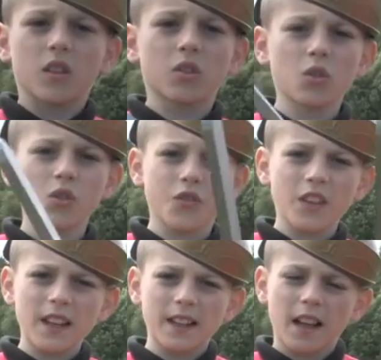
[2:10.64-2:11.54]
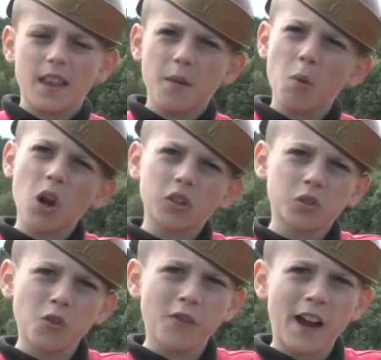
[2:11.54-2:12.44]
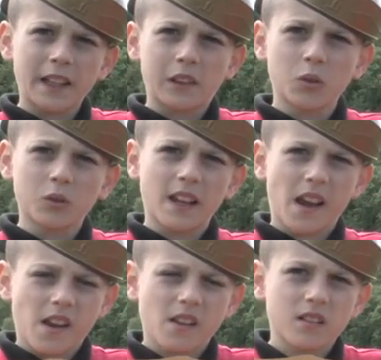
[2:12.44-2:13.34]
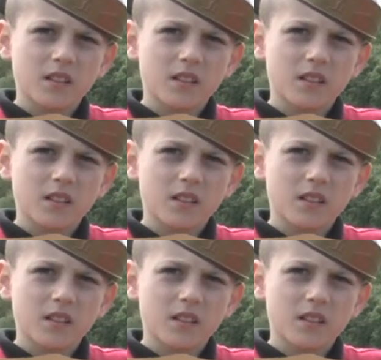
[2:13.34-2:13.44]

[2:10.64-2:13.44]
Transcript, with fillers: Do you think uh, they want to fight today?